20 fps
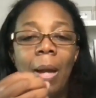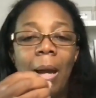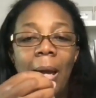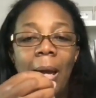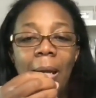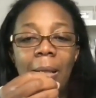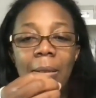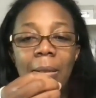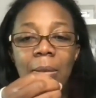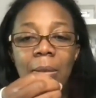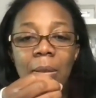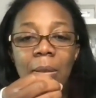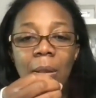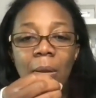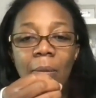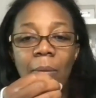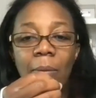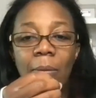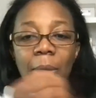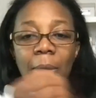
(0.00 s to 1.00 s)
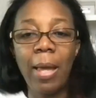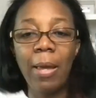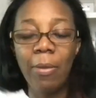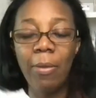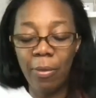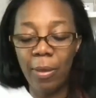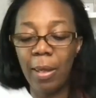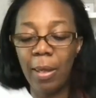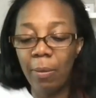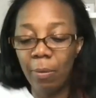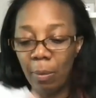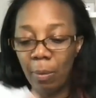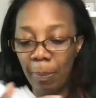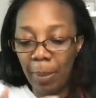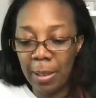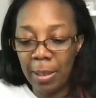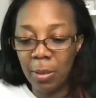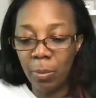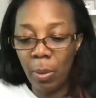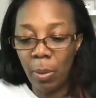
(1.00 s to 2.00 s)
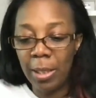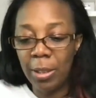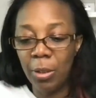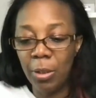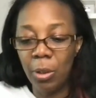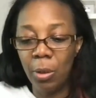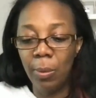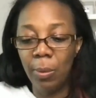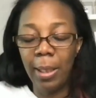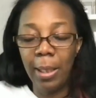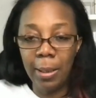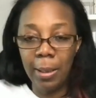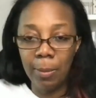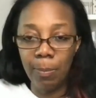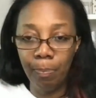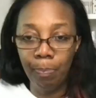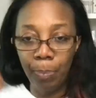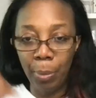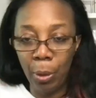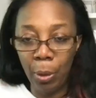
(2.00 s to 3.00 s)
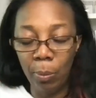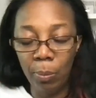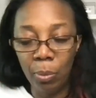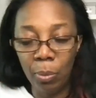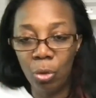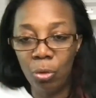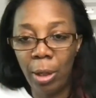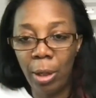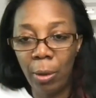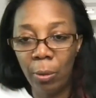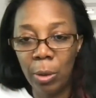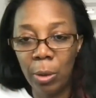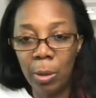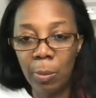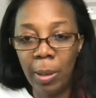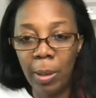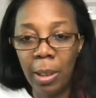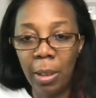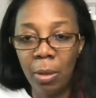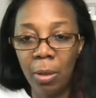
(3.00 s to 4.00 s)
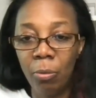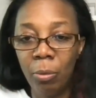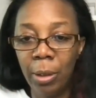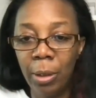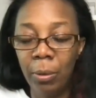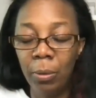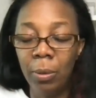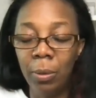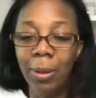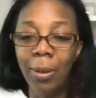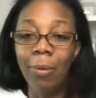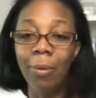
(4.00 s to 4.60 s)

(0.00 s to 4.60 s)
and they think the best way to do it is boom, straight on a speaker reel.